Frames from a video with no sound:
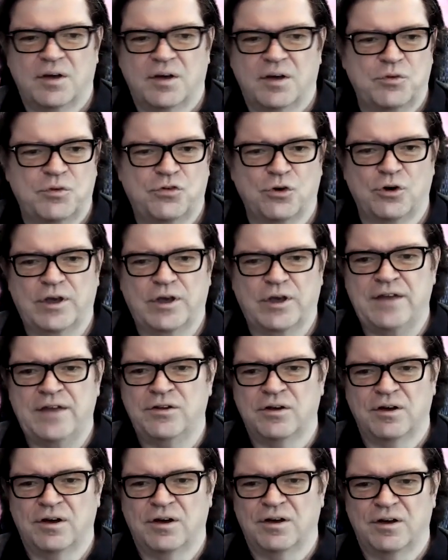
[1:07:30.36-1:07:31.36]
So again,
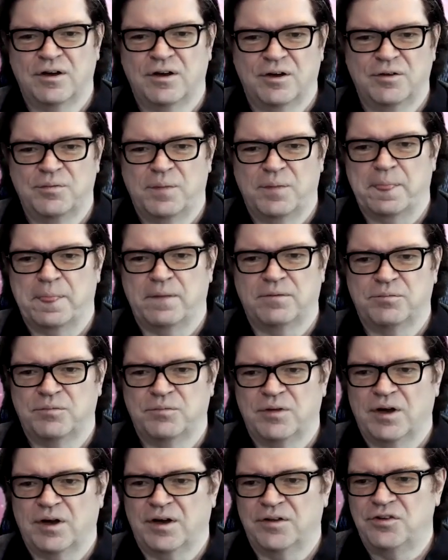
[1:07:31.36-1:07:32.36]

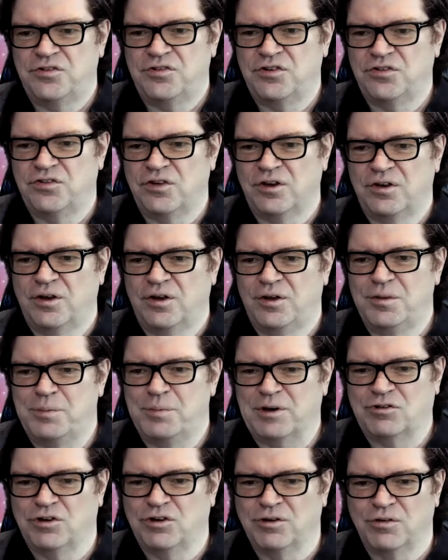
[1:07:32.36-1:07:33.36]
this is a
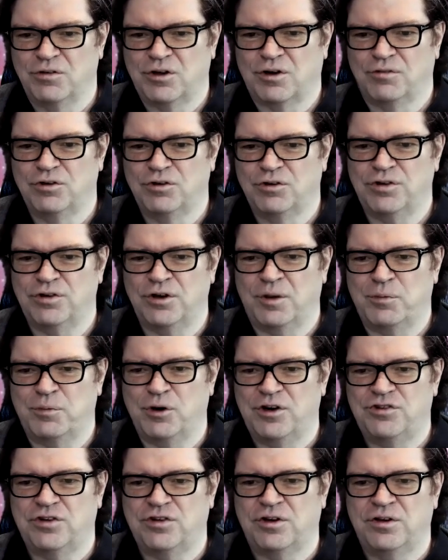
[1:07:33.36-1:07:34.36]
depiction of the convolution
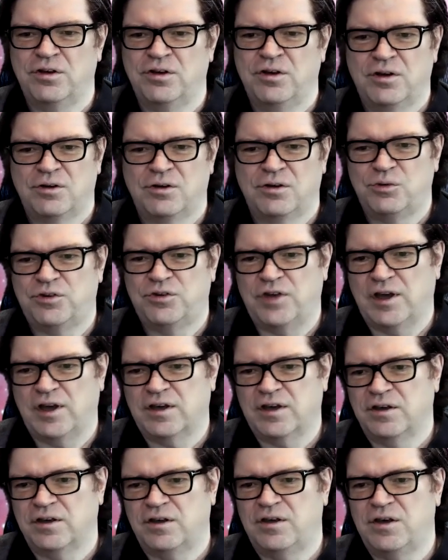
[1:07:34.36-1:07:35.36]
operation. We take
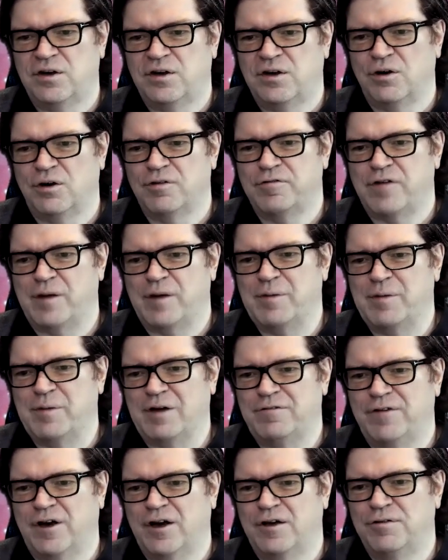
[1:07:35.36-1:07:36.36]
here a
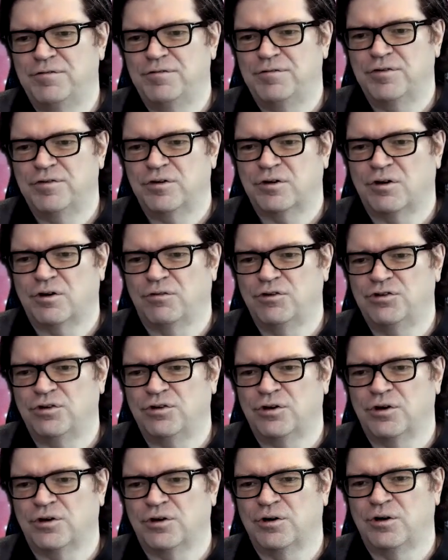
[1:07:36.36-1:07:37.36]
5x5
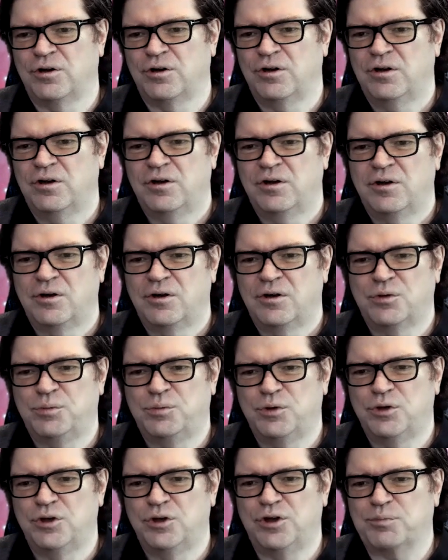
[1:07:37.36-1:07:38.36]
convolution kernel,
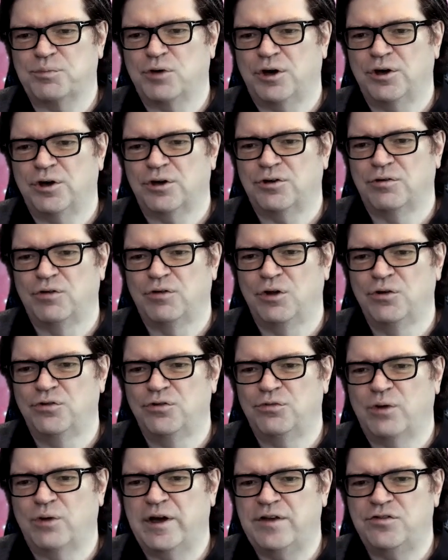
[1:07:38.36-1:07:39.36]
compute the dot product of all
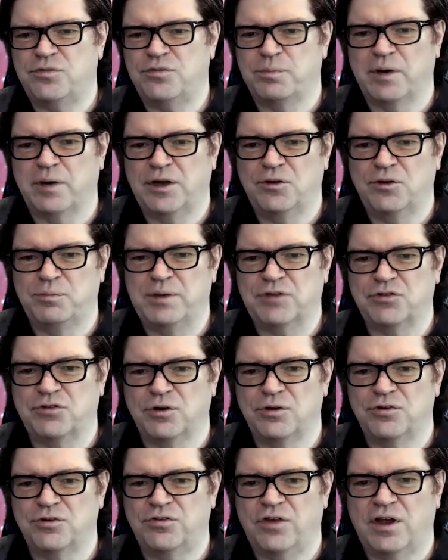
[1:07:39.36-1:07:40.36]
those weights by the
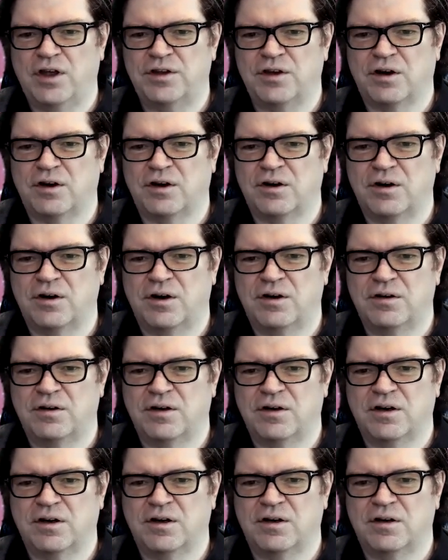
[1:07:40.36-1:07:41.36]
pixels that are
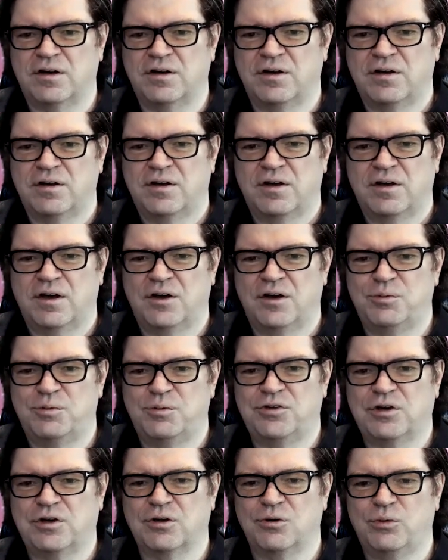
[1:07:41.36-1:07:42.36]
at a
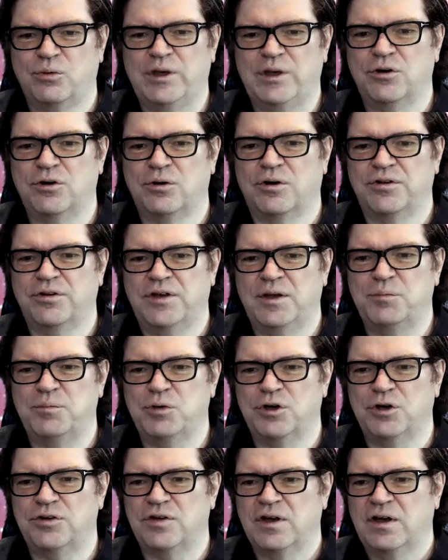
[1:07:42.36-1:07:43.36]
particular window on the
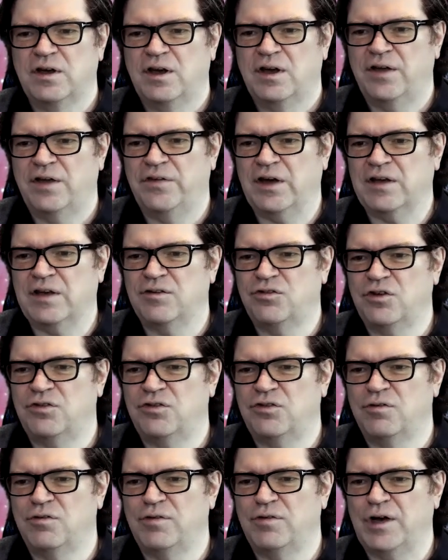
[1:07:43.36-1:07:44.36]
input, and that gives
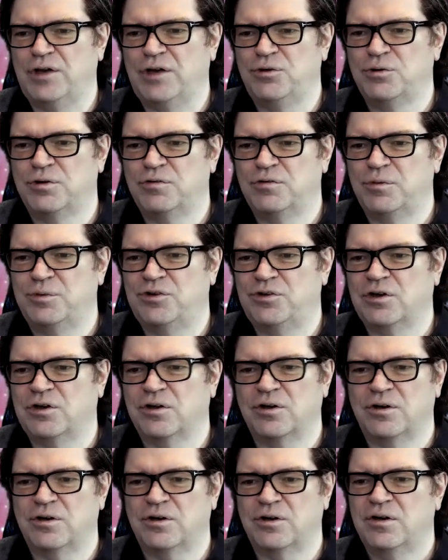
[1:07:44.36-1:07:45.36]
us the value of a
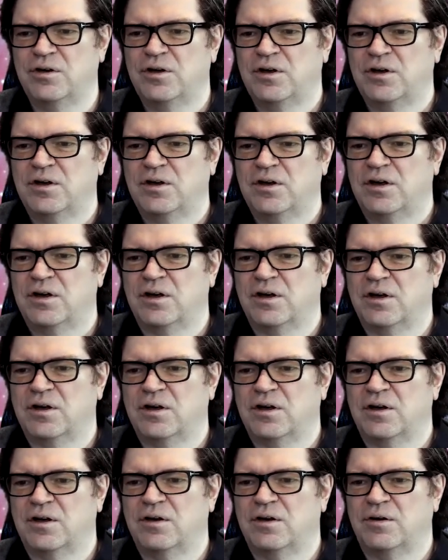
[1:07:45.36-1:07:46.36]
particular
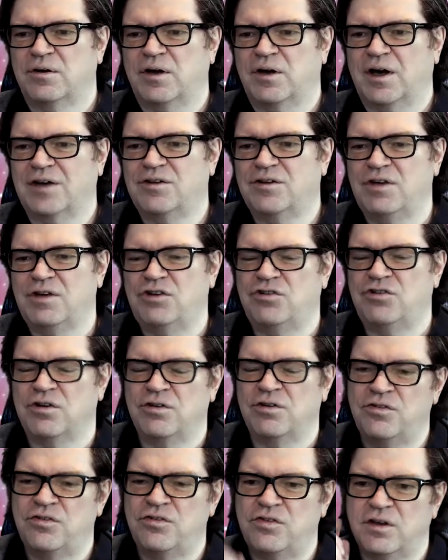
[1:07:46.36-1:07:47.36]

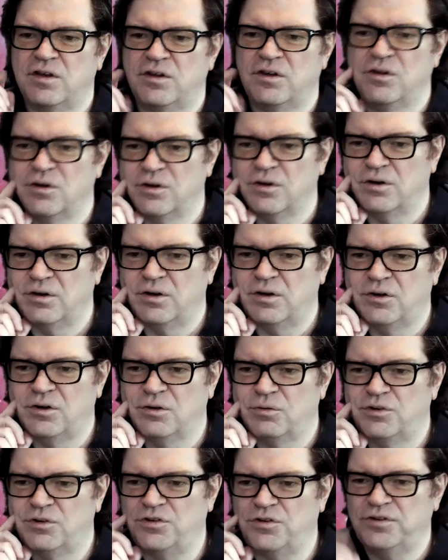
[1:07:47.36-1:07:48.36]
activations in
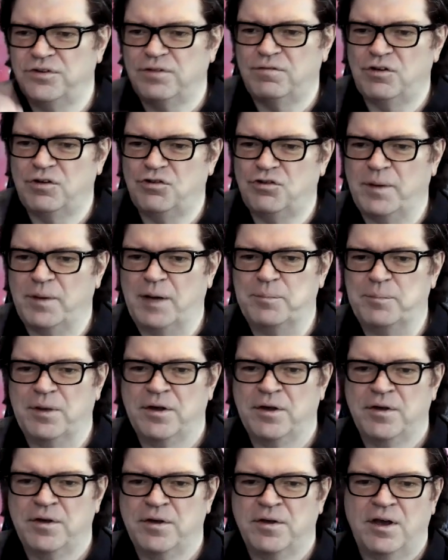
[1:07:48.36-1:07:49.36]
the resulting feature map.
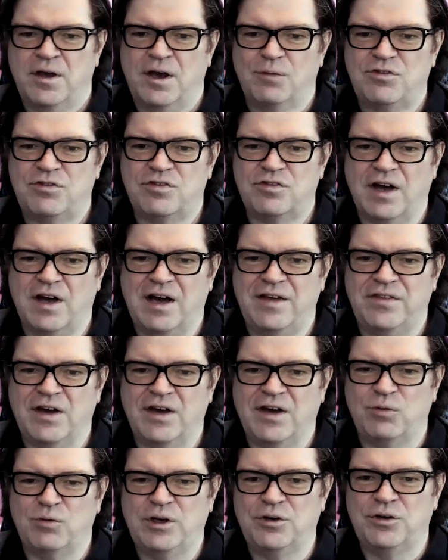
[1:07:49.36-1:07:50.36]
And we slide
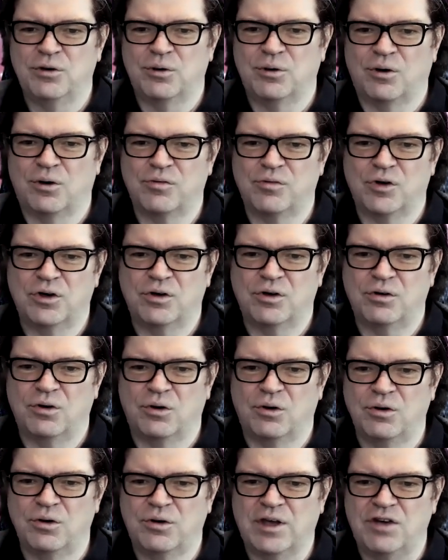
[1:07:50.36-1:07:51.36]
that window over
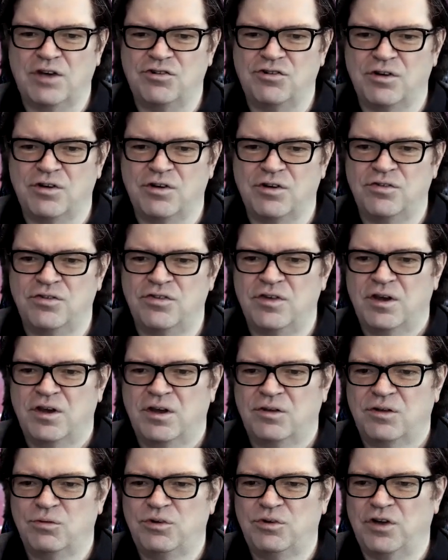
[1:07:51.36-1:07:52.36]
all locations.
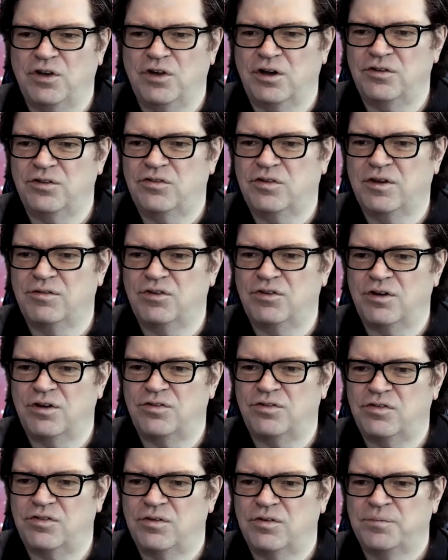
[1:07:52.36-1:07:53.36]
The result gives
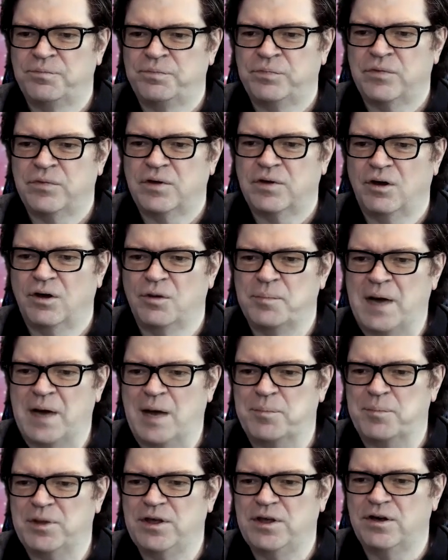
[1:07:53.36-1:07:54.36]
us a
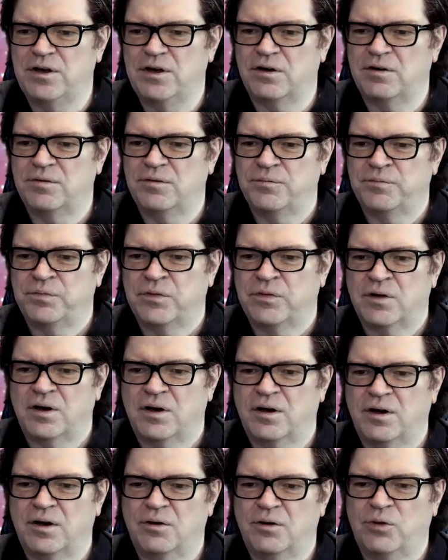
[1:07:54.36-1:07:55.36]
map here
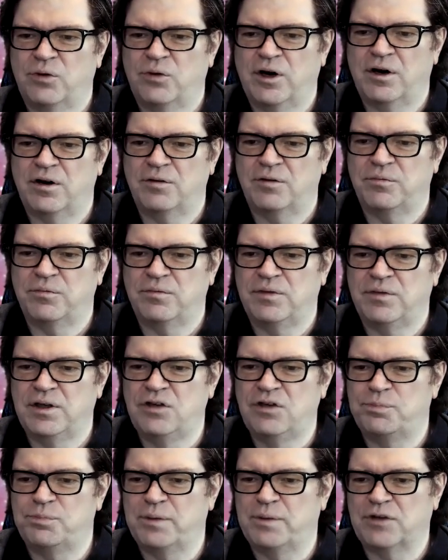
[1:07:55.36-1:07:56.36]
where
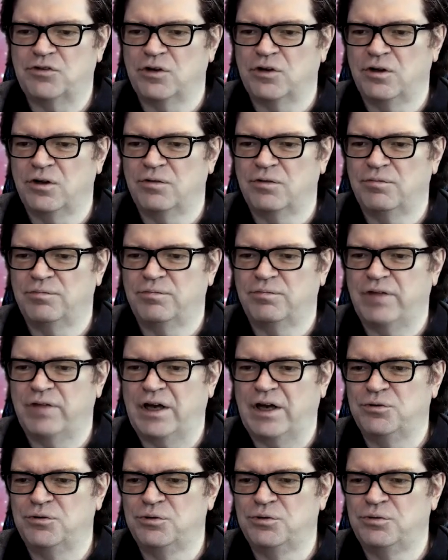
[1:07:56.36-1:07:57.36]
each pixel
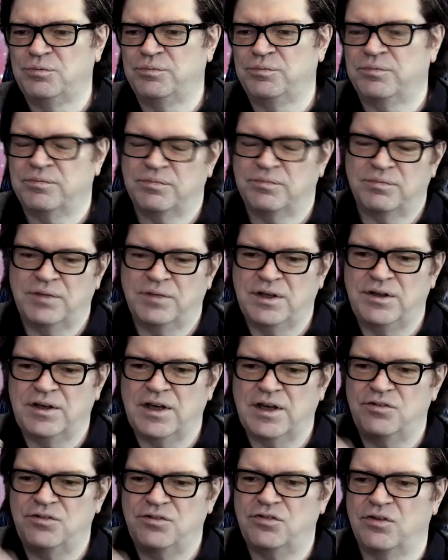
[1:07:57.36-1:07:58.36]
value
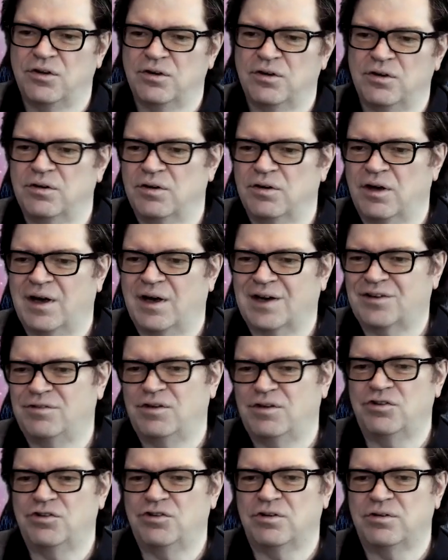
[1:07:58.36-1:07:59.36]
indicates the
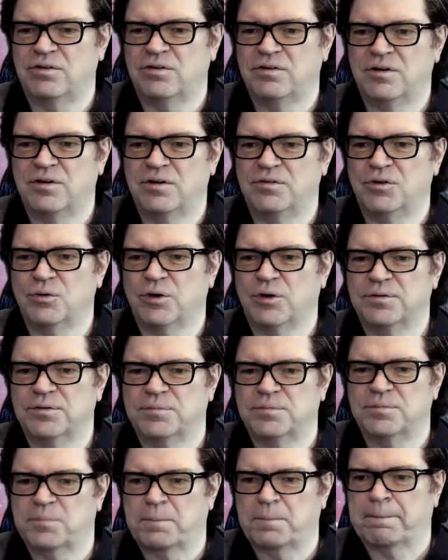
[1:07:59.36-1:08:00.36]
activation, if you want.
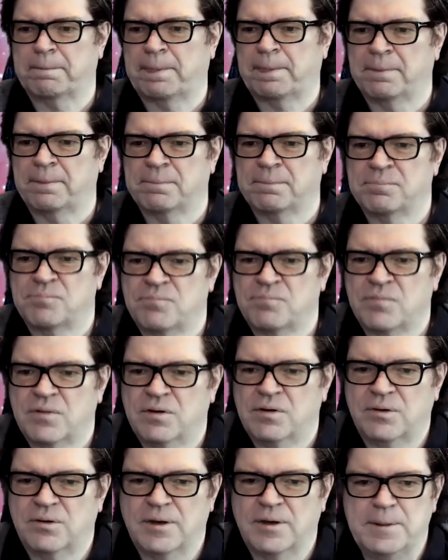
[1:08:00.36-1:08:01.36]

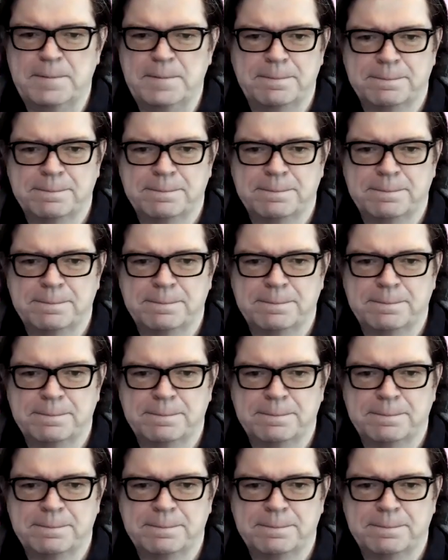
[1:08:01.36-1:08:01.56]
Okay.